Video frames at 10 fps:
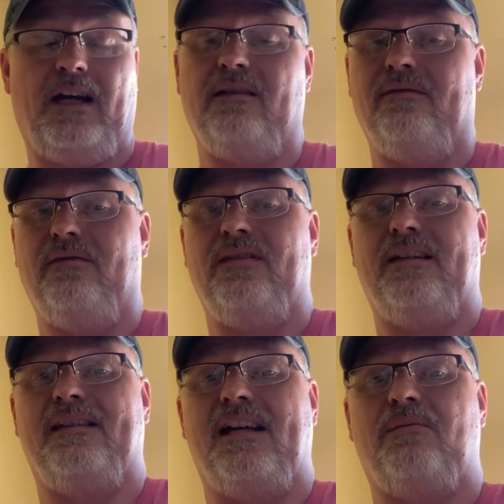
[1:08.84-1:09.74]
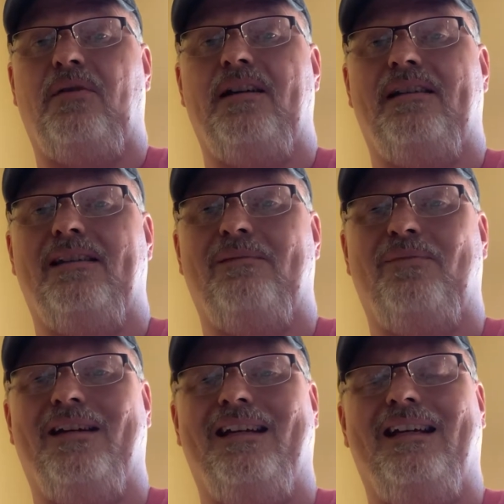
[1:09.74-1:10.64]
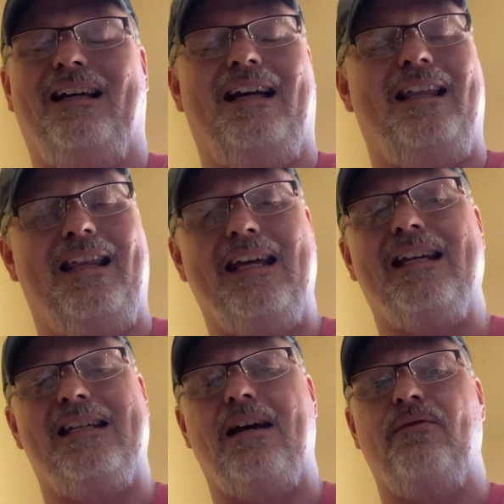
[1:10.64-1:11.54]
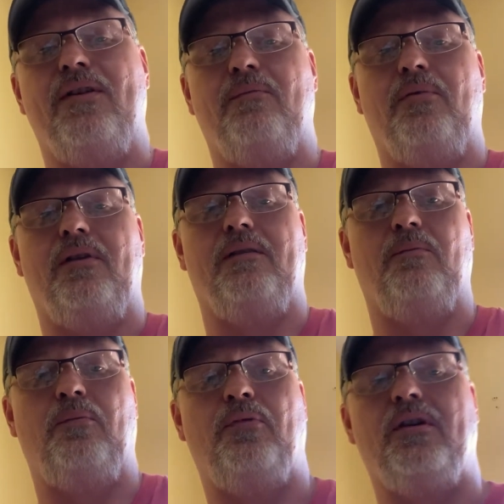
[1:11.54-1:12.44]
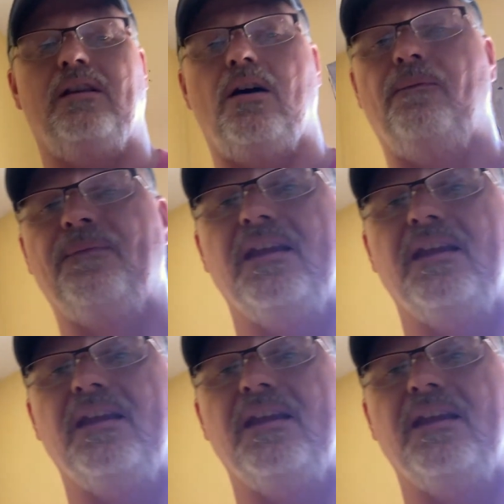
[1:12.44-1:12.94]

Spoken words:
I don't know the exact prices, but they get down there pretty low.